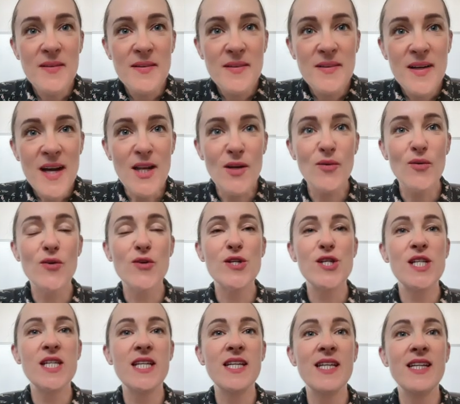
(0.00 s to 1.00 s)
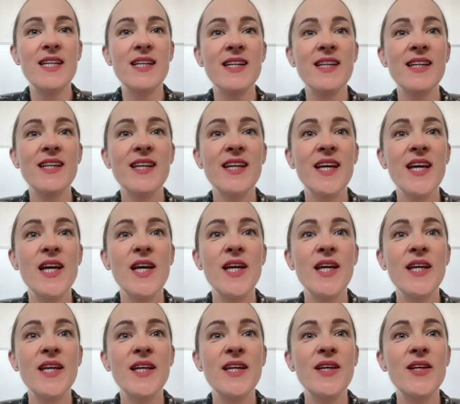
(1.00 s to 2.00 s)
Hello, Roisin.
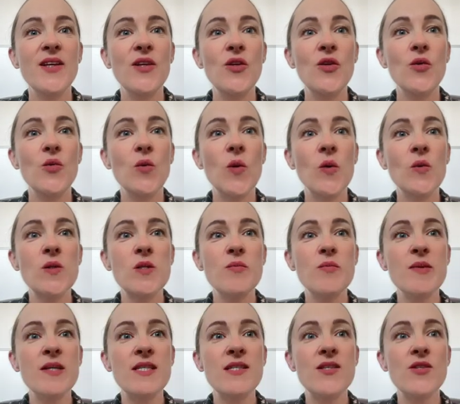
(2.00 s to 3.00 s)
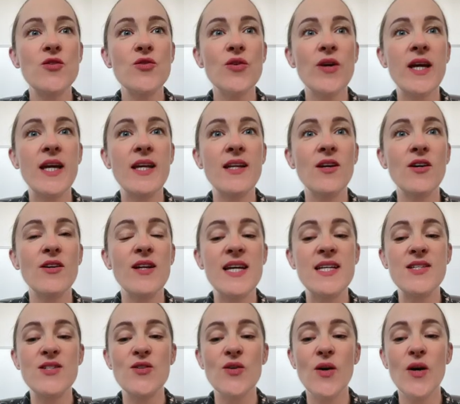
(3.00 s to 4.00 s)
You won't miss the train
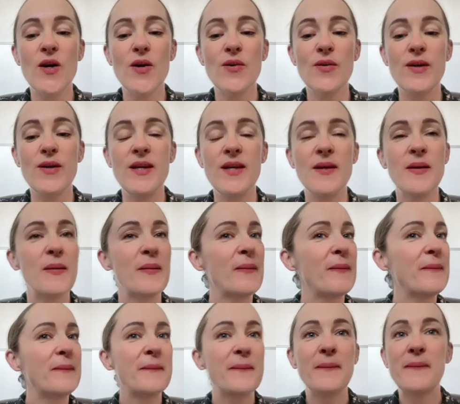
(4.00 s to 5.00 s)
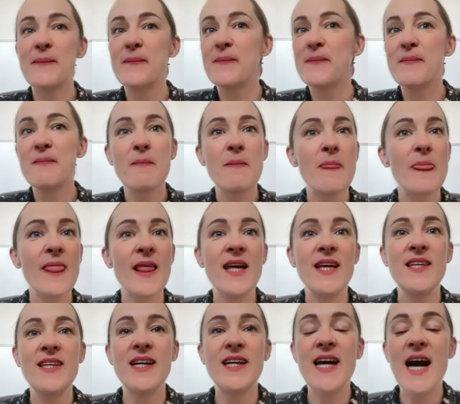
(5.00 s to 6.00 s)
unless you hurry.
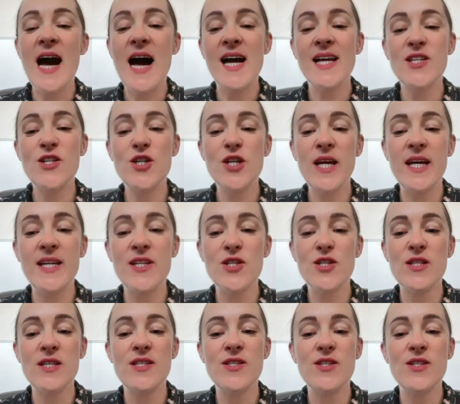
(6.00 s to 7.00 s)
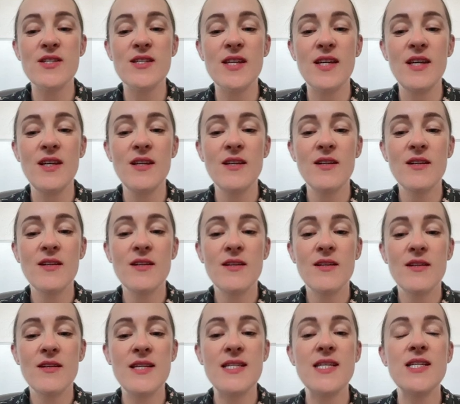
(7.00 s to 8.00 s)
You can't change this, you see.
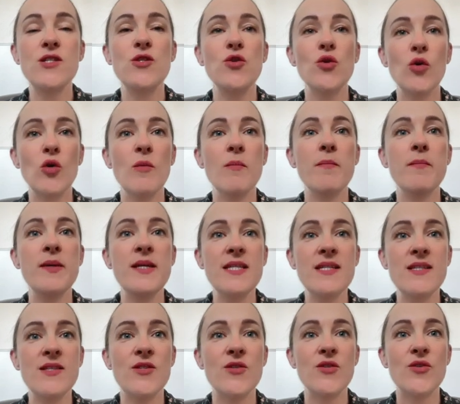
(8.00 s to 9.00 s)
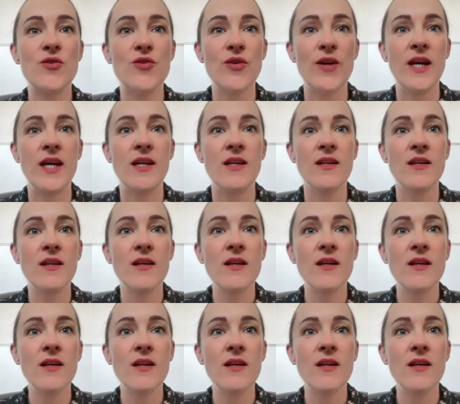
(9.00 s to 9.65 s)
This is you'll miss the train.